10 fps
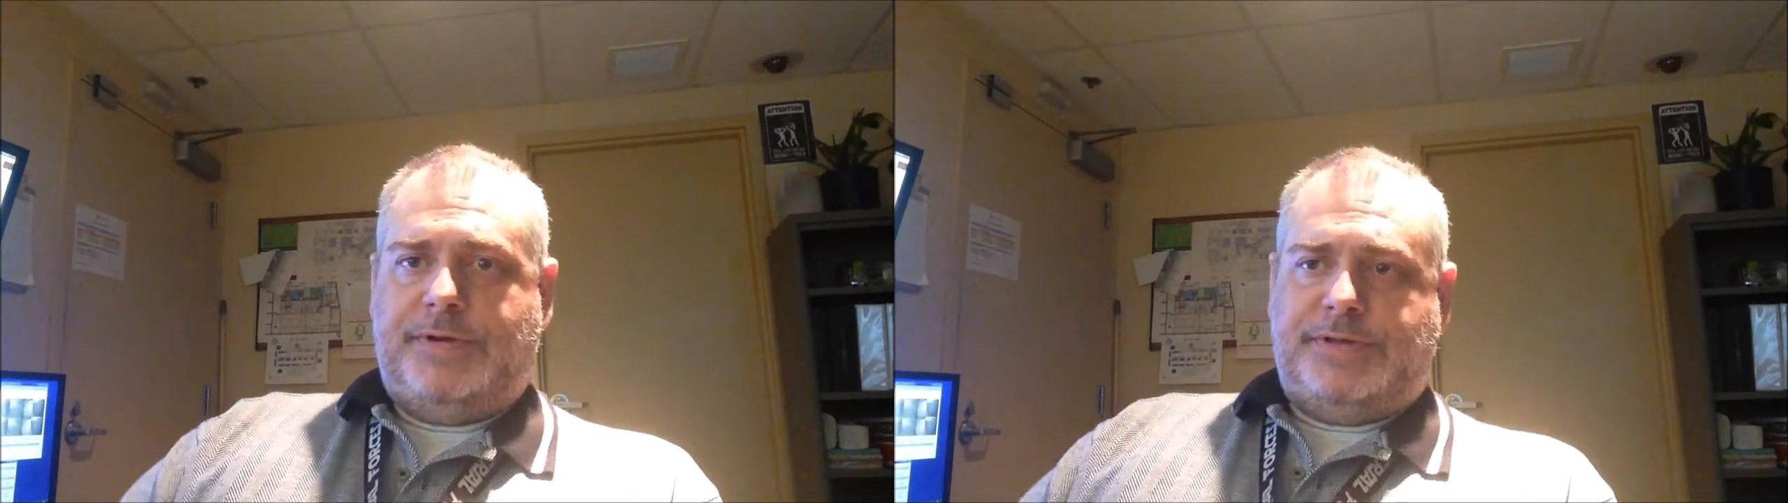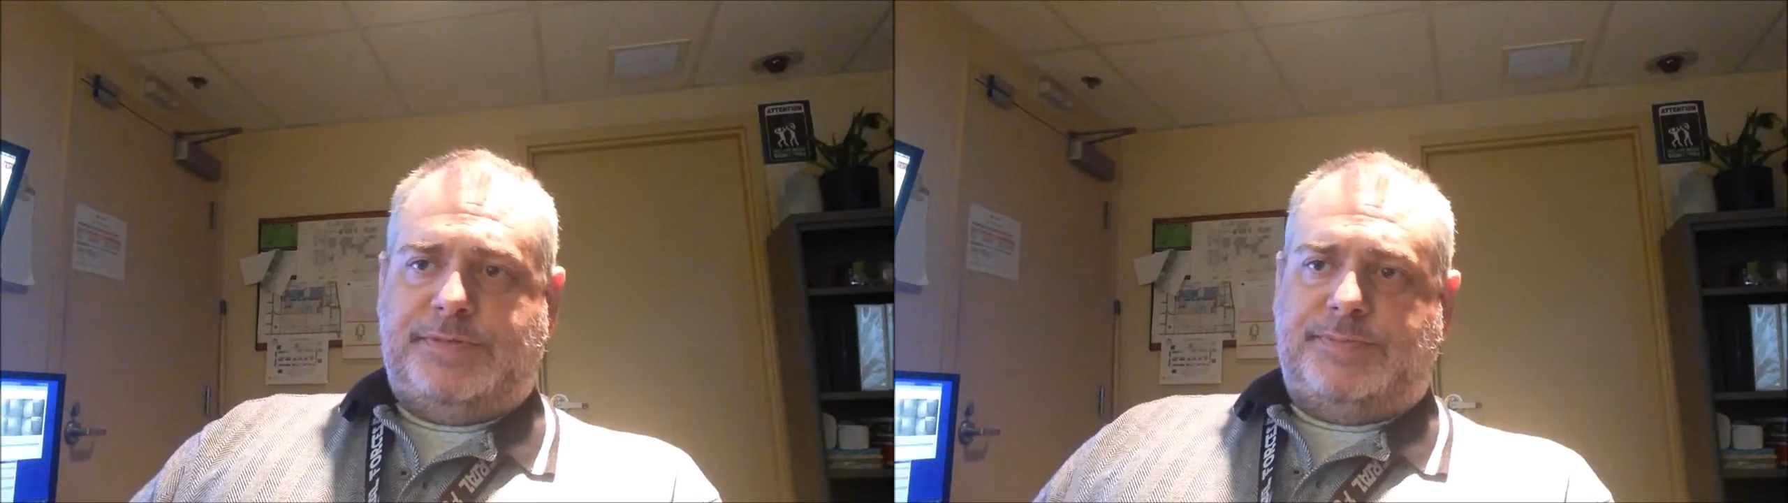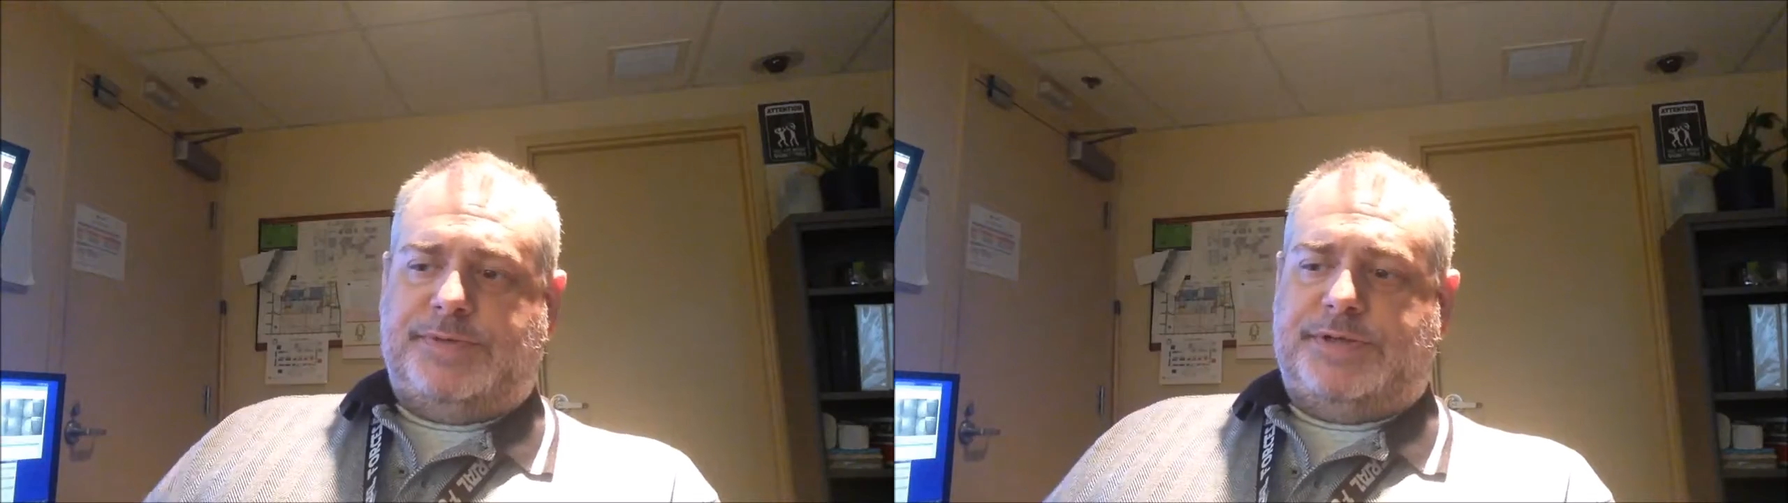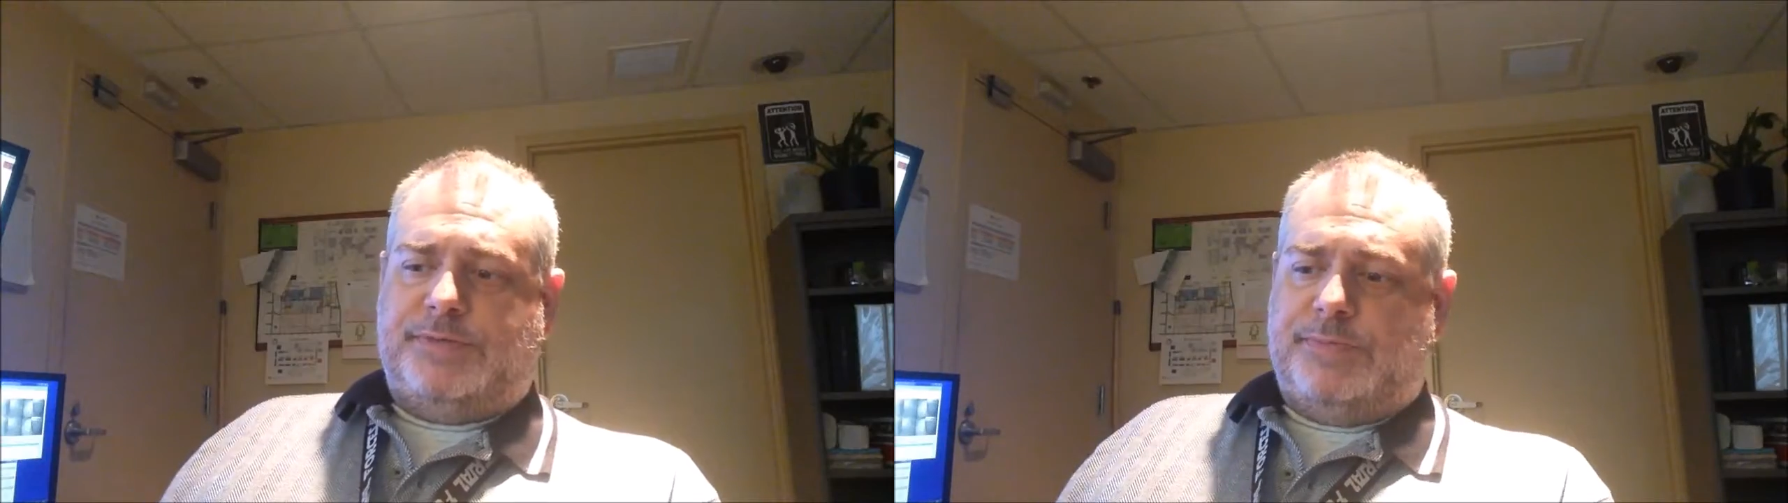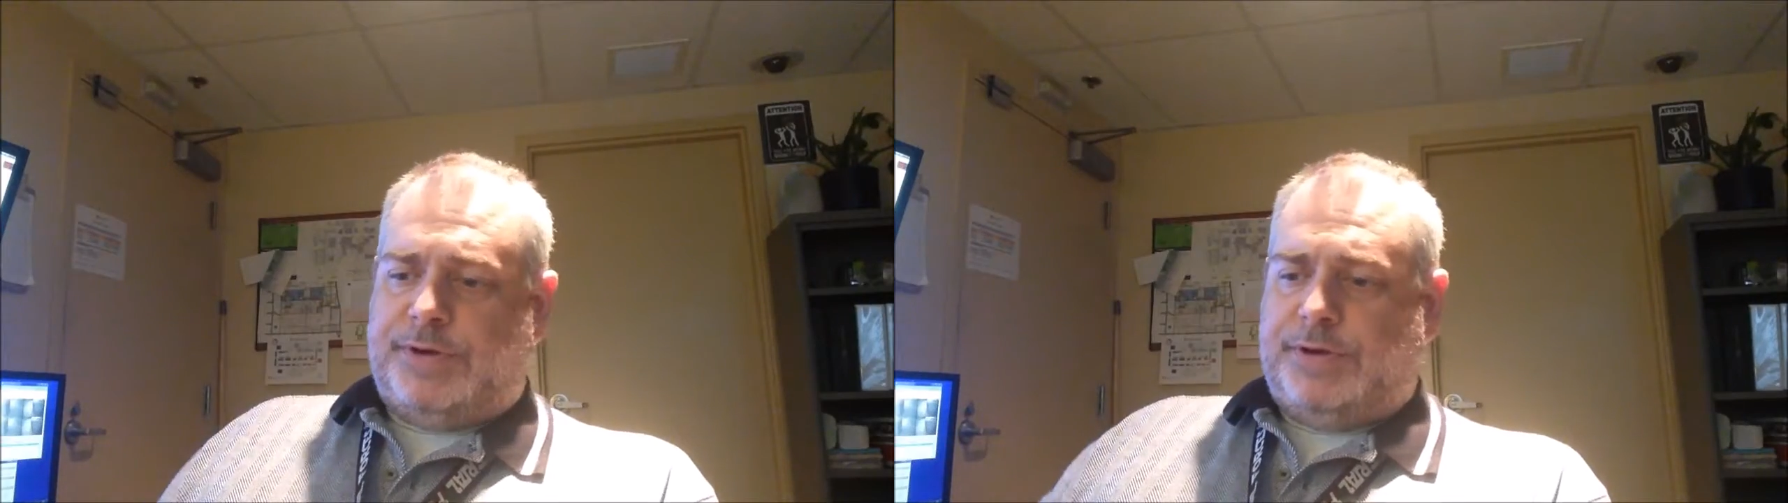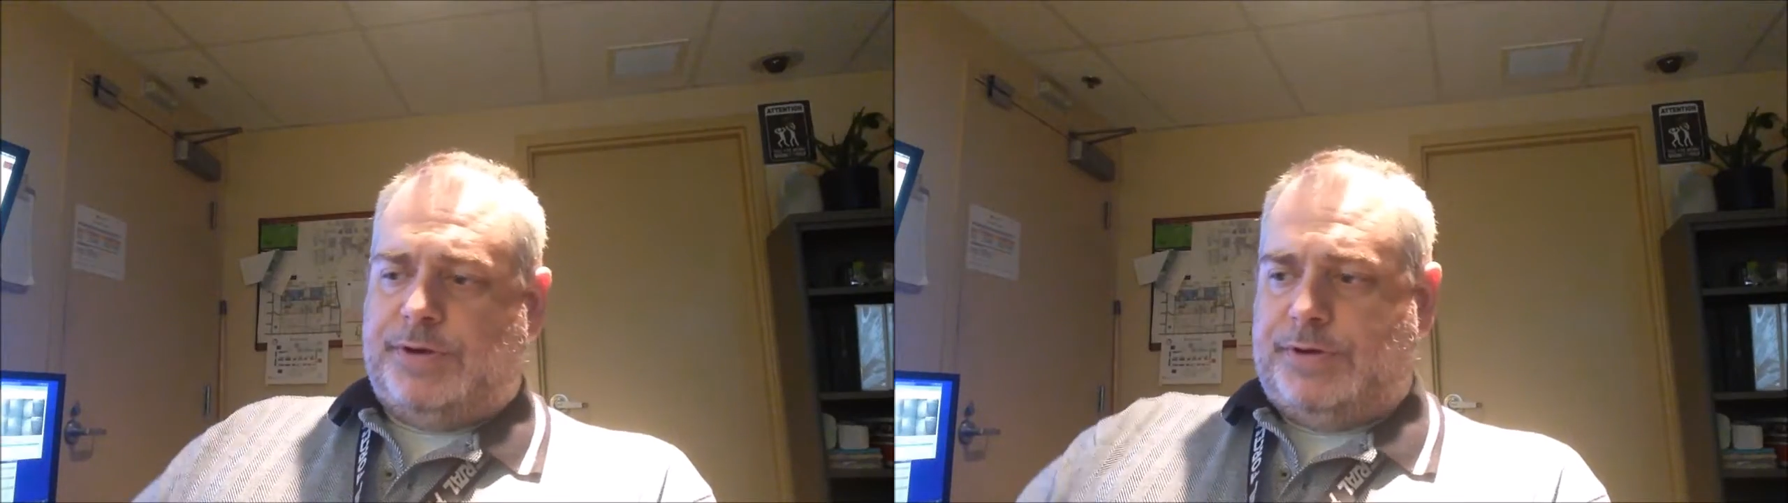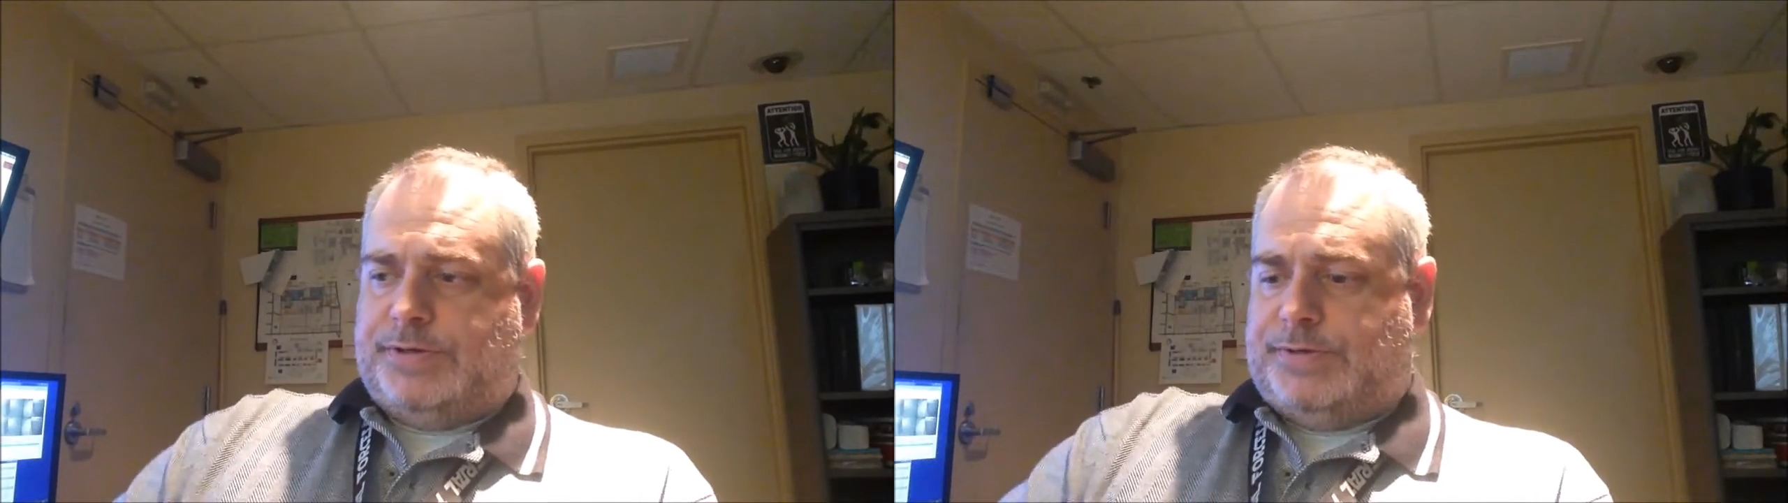it's still pretty hard,